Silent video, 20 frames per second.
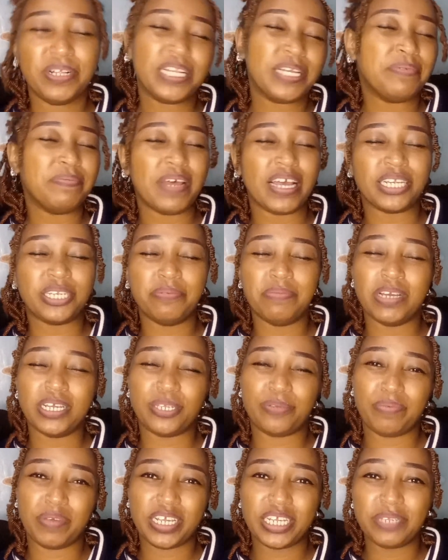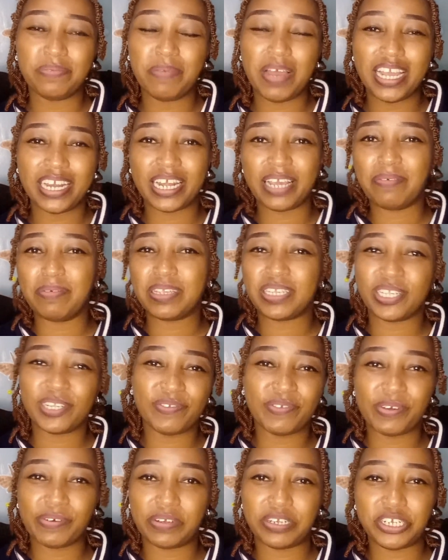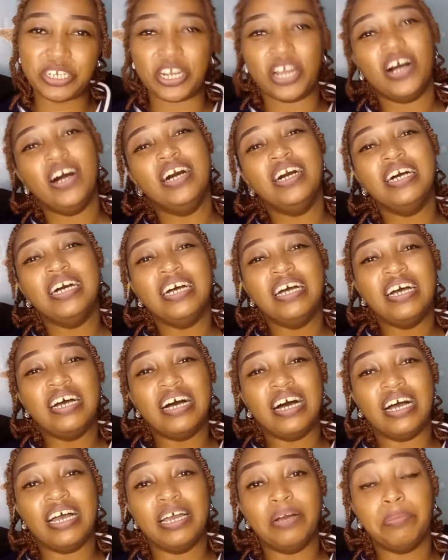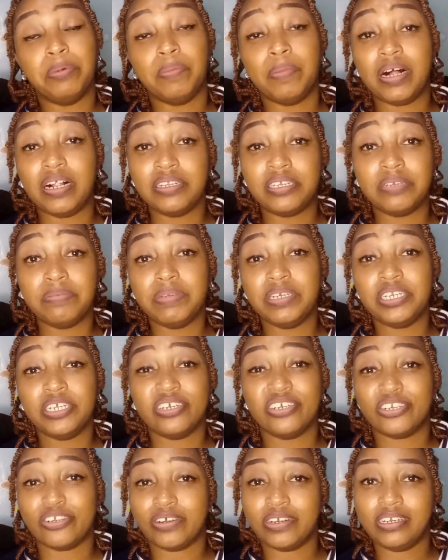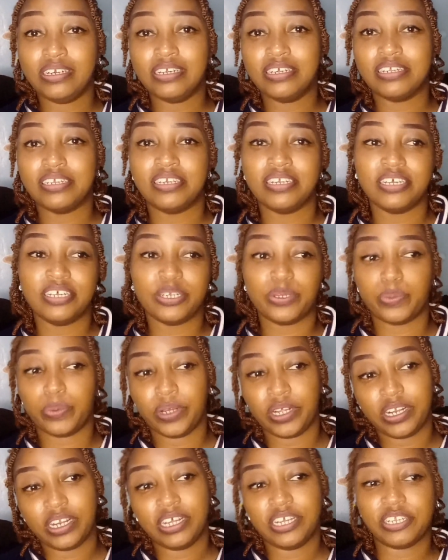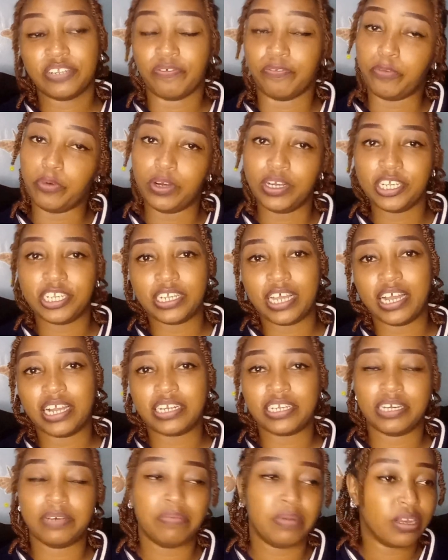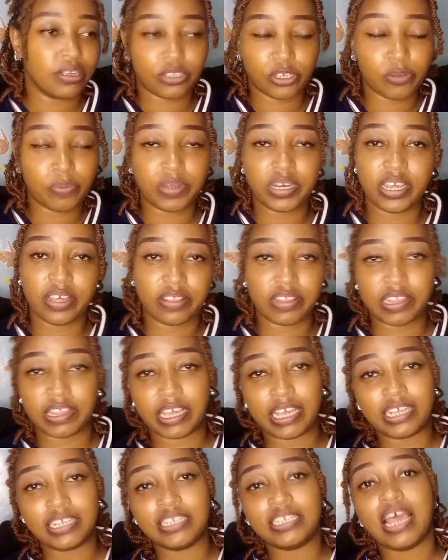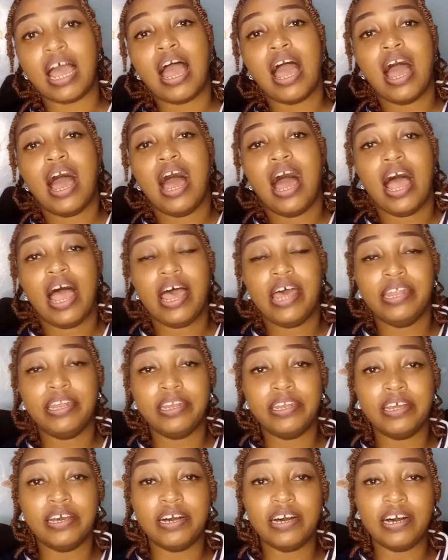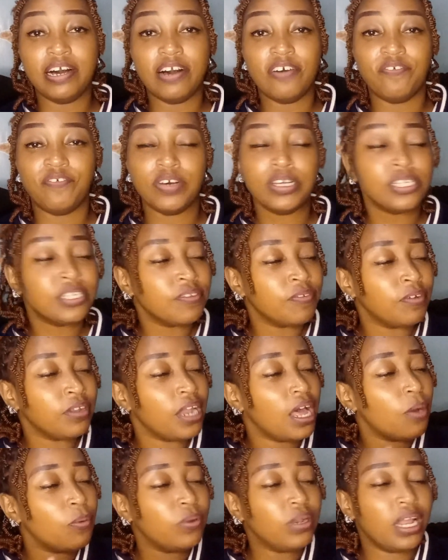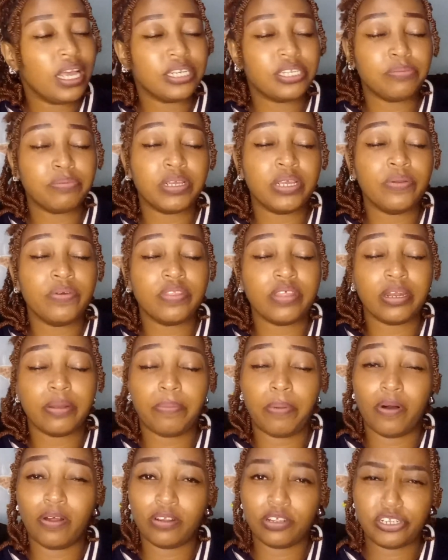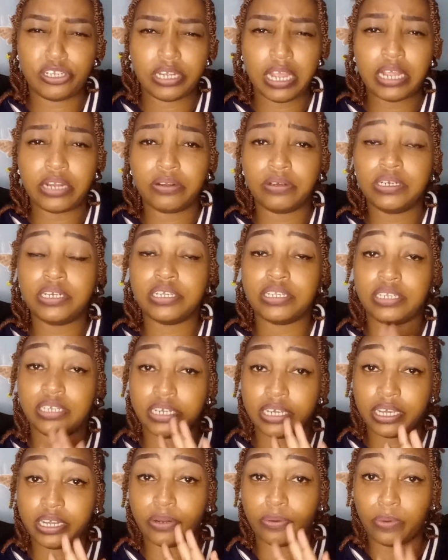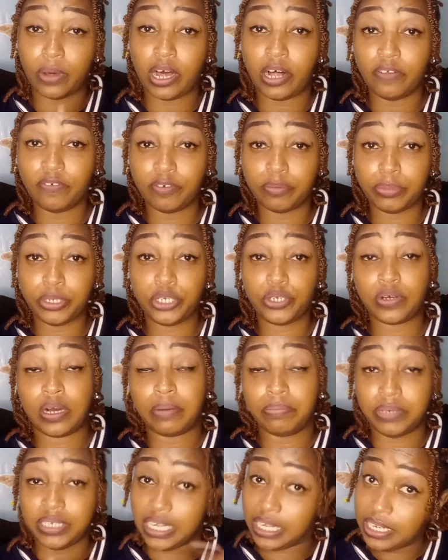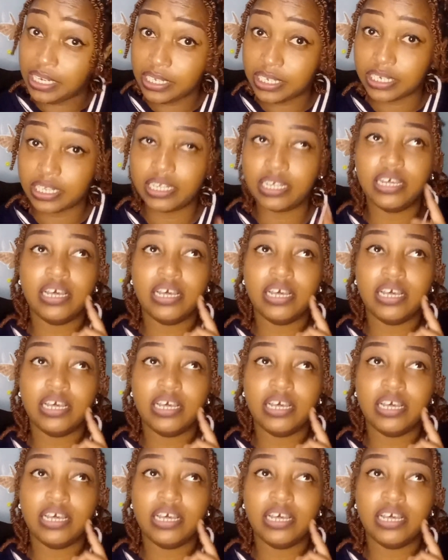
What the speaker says: welcome back to my space. My name is Sylvia Wanja. I am a multimedia journalist as well as a voice actor, among so many other things. And first of all, I would like to begin with an apology. I know it has taken a while for me to update